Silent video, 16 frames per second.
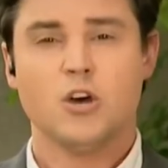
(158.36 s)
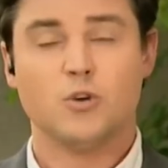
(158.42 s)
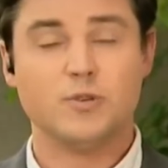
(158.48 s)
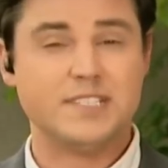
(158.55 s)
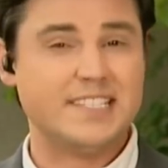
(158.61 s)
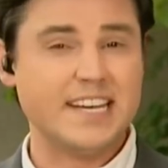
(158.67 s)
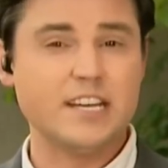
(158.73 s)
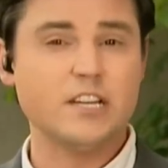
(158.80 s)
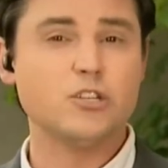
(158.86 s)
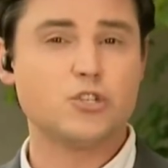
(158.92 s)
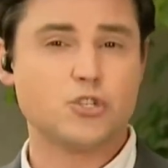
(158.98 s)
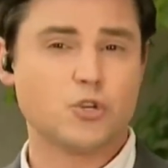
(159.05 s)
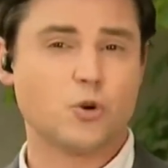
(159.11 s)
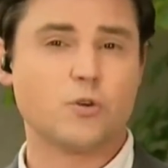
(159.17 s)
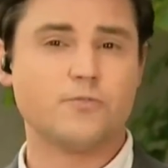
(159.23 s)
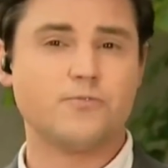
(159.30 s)
who didn't
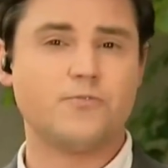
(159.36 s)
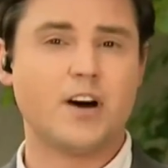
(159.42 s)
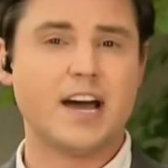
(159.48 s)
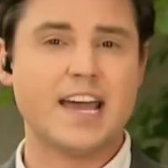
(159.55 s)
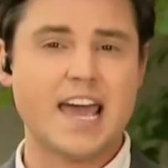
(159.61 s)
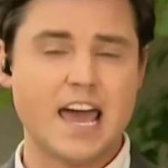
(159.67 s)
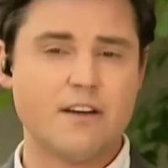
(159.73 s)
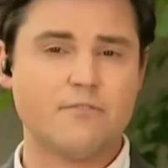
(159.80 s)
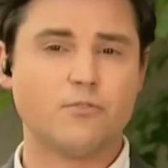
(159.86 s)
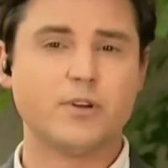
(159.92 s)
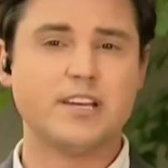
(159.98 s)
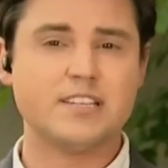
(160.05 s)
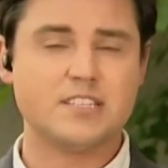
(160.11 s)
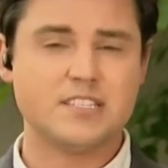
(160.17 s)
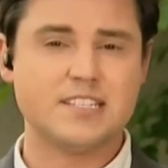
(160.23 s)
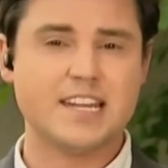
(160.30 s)
certify
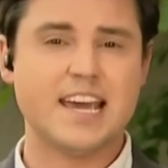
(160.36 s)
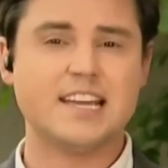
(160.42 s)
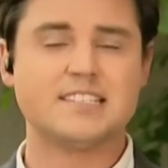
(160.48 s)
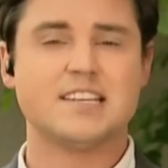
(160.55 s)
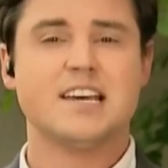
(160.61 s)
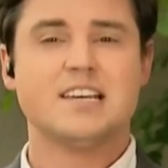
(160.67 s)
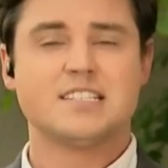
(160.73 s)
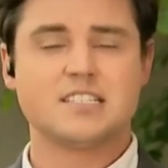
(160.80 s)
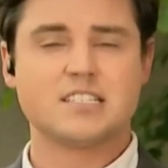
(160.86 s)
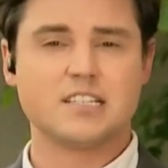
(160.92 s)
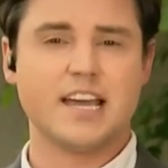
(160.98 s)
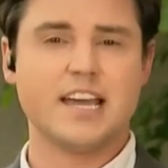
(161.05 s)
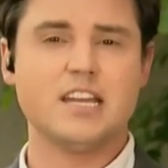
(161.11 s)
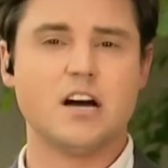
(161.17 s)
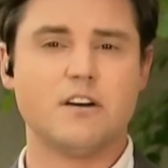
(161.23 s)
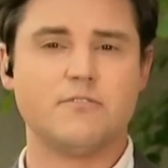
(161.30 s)
every state's
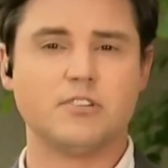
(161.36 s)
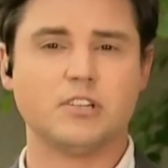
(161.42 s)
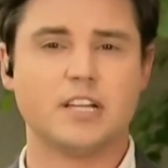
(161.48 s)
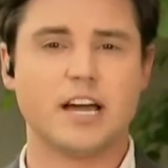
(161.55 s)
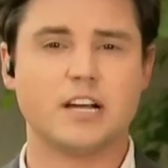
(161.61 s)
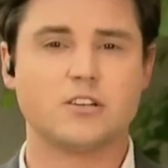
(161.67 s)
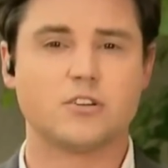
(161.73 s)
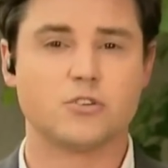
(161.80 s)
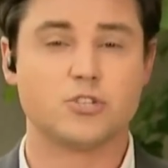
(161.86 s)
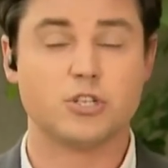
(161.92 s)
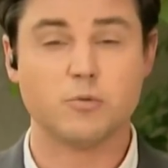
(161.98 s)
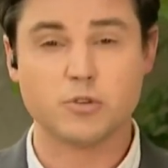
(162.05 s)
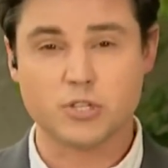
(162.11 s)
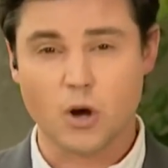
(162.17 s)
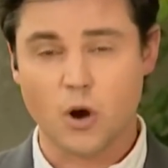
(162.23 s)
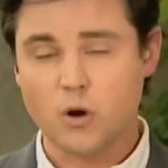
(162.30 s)
slate of electors. She
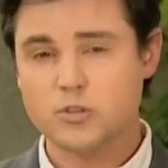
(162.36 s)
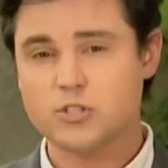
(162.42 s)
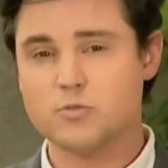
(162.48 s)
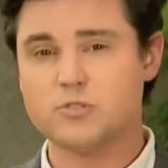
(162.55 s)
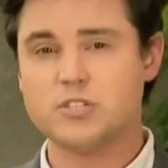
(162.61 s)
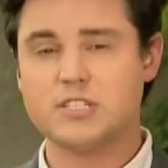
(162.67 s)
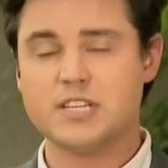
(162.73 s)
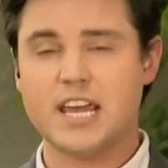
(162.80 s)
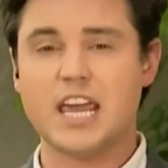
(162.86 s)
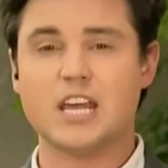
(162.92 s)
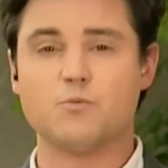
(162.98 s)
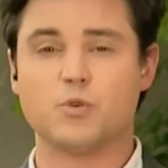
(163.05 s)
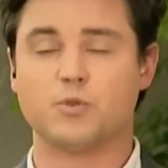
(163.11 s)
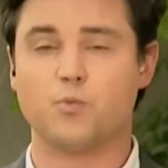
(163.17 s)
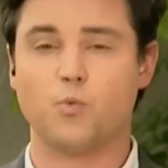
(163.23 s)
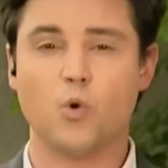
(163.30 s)
was also
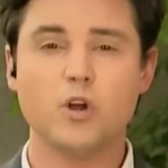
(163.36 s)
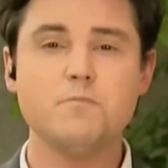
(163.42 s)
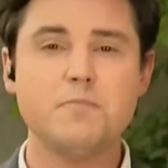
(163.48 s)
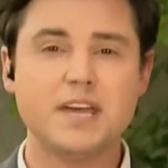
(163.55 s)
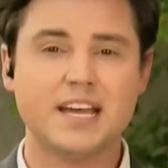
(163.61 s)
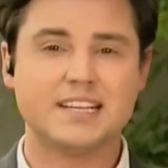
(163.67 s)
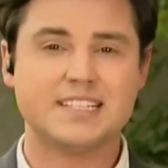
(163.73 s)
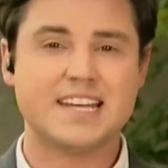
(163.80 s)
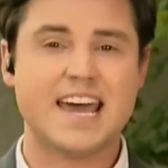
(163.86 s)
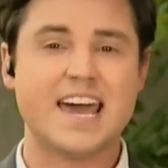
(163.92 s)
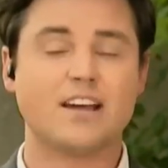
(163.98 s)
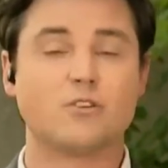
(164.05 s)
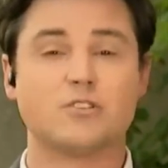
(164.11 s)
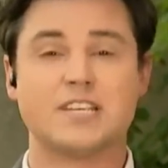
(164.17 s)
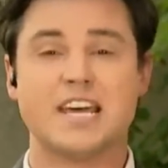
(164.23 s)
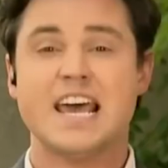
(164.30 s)
seen with would-be
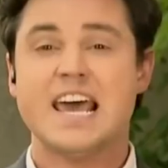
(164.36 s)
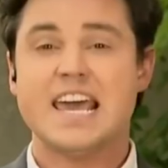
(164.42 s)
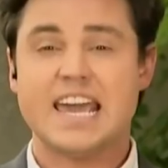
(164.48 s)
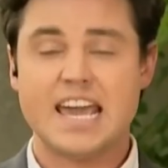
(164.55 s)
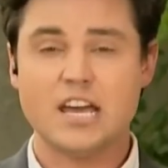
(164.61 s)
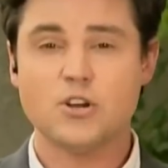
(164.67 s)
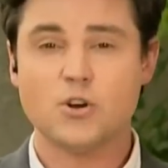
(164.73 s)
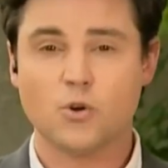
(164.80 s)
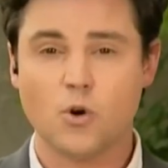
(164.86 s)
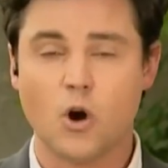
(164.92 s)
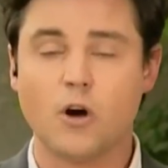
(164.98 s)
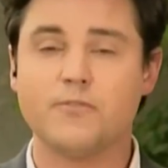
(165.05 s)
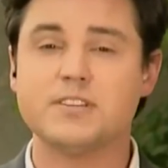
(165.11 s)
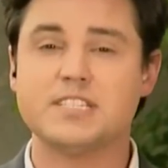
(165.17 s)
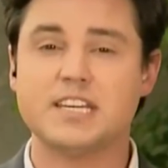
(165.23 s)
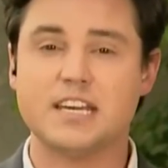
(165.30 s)
attackers in her
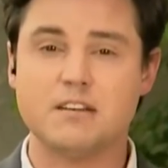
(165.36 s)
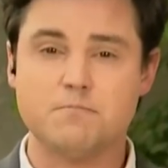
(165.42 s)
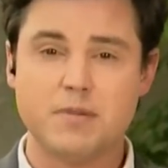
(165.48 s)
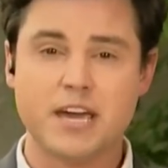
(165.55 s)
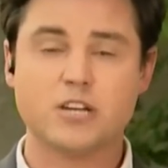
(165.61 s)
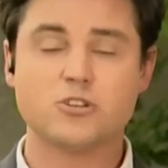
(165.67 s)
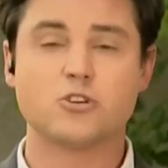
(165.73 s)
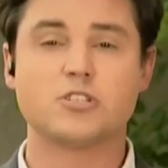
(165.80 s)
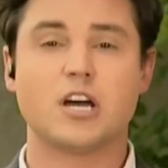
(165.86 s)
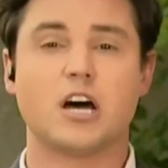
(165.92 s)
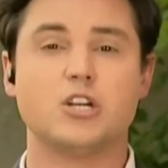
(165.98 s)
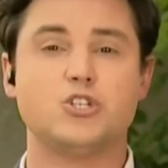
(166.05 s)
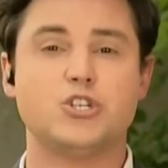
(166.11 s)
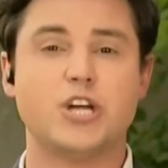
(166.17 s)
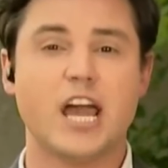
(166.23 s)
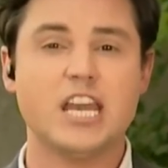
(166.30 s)
office in pictures
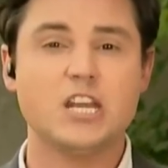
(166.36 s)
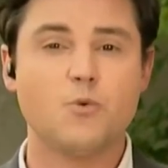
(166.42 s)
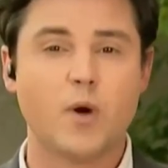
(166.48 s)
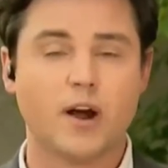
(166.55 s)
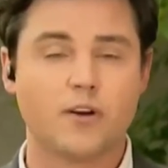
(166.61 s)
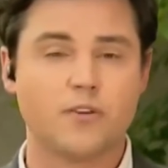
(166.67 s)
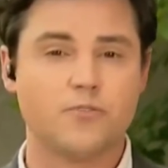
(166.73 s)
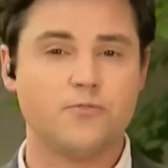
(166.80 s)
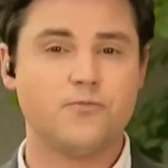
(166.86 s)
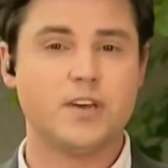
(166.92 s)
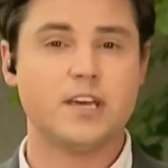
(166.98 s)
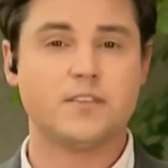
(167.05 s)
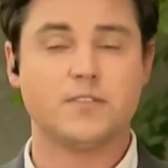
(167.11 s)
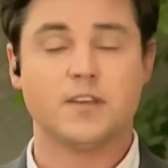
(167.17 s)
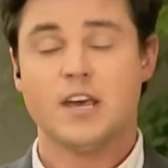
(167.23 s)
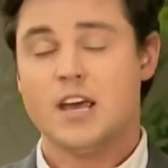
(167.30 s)
on January
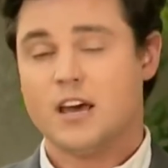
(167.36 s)
5th.